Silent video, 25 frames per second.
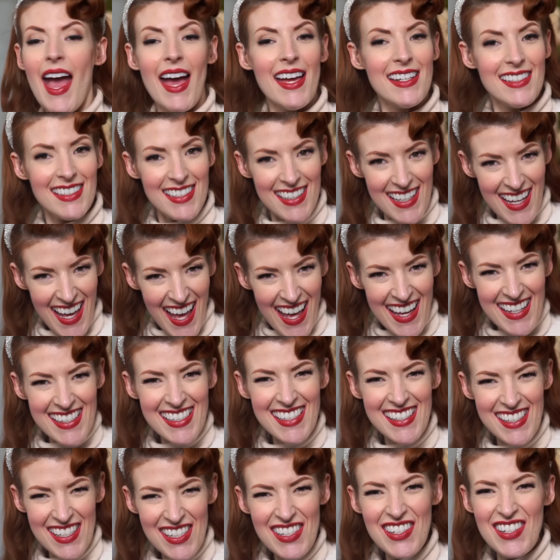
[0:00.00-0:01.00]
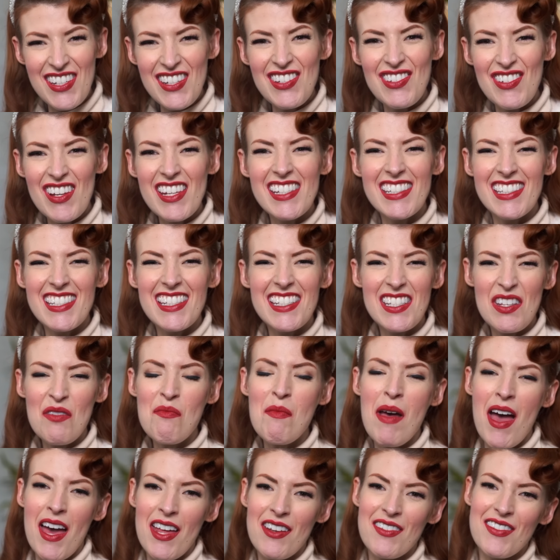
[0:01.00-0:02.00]
And yes, she dressed as a
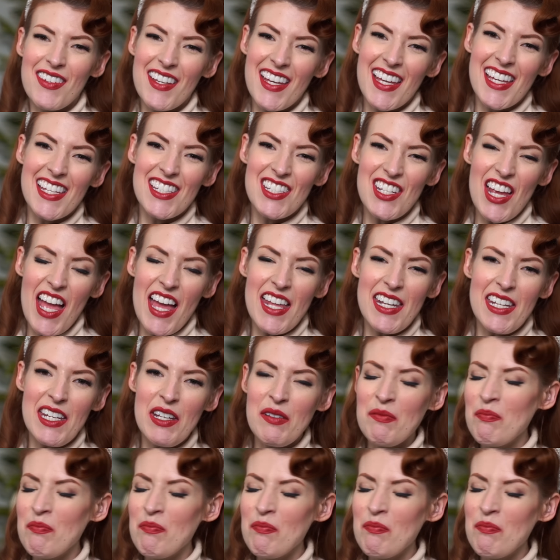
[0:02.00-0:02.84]
man for her journey.